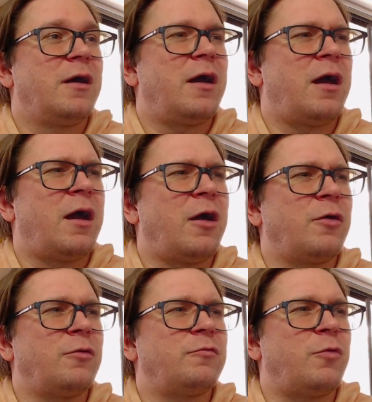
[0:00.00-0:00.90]

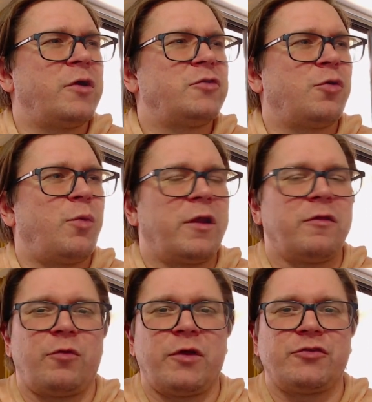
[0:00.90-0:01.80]
Voyager 1
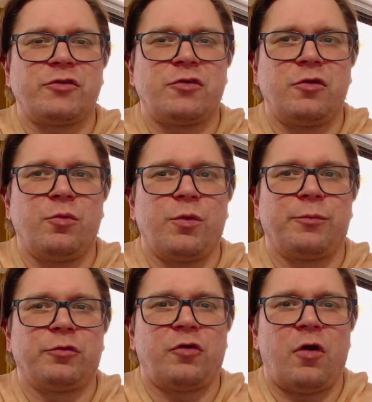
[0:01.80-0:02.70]
and Voyager 2 were
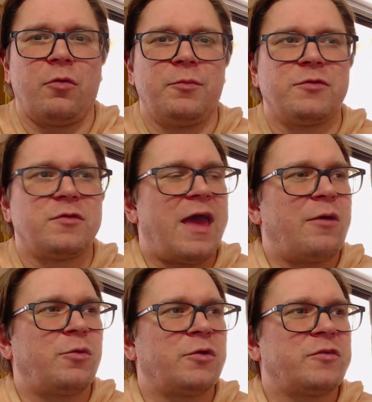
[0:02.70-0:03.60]
probes
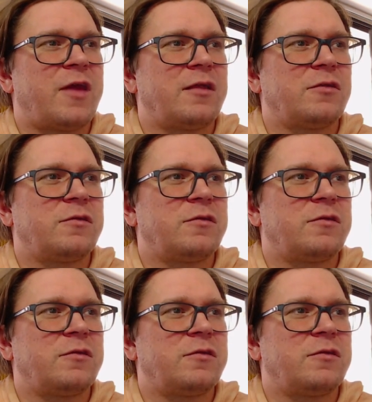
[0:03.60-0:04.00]
that were sent